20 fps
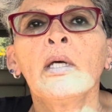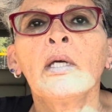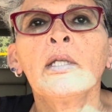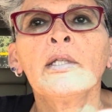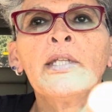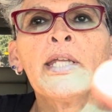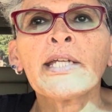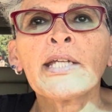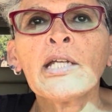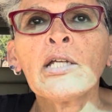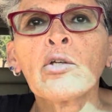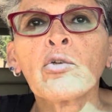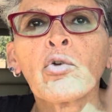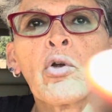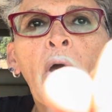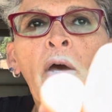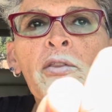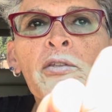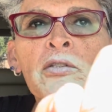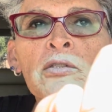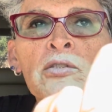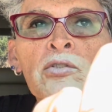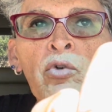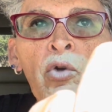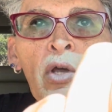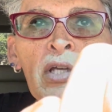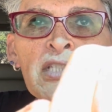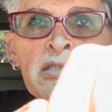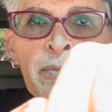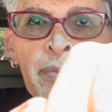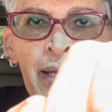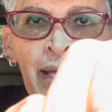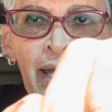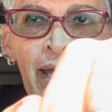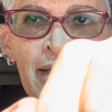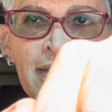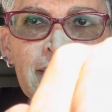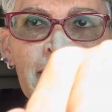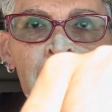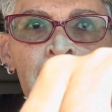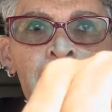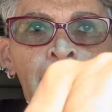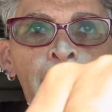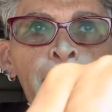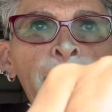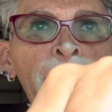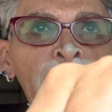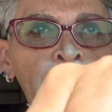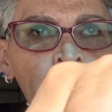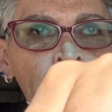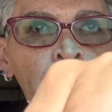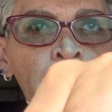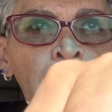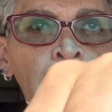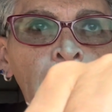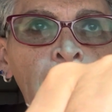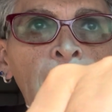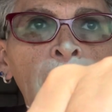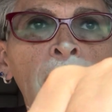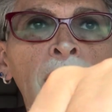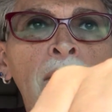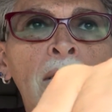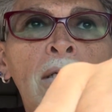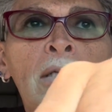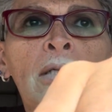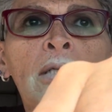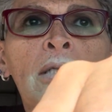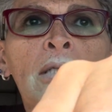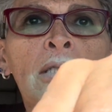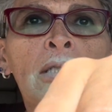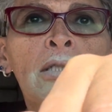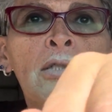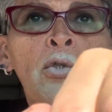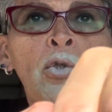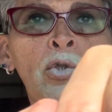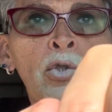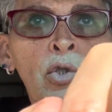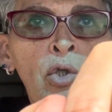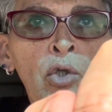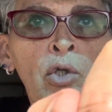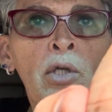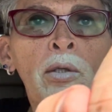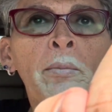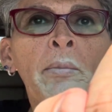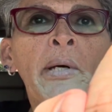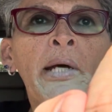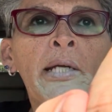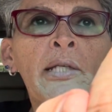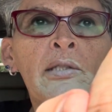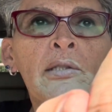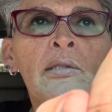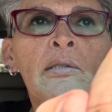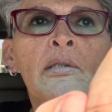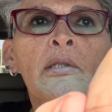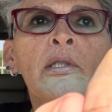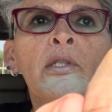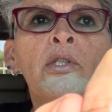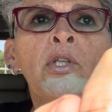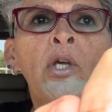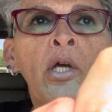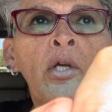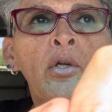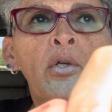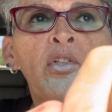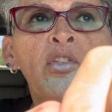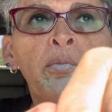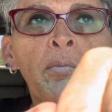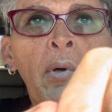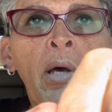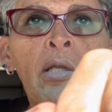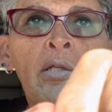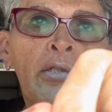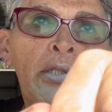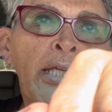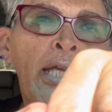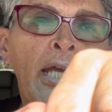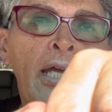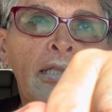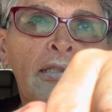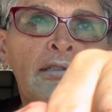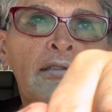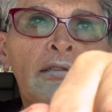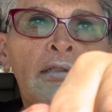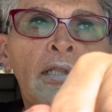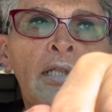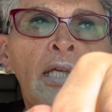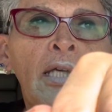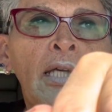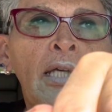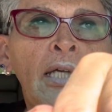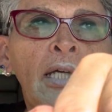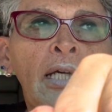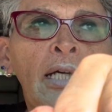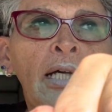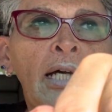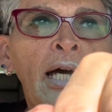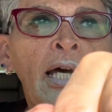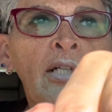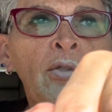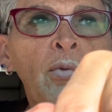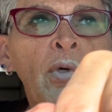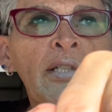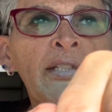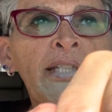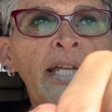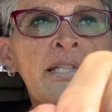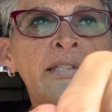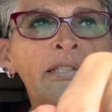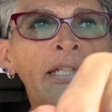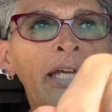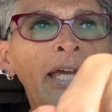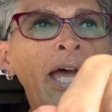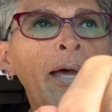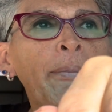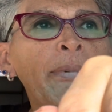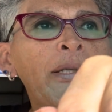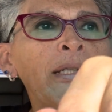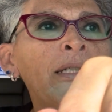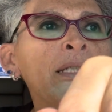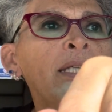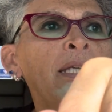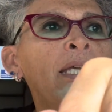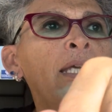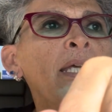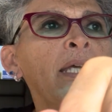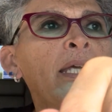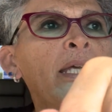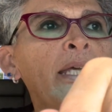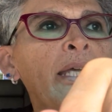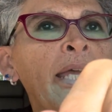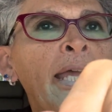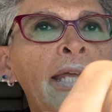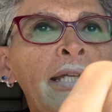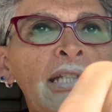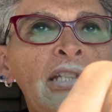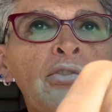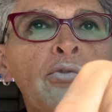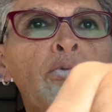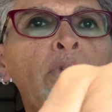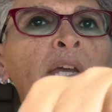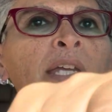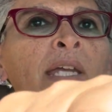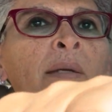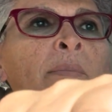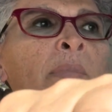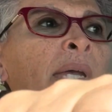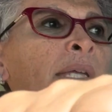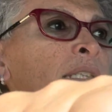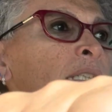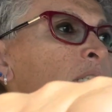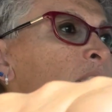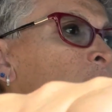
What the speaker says: they can cross paths, and that bigger cat could hurt my younger, smaller cats. I don't want that to happen, and it's recommended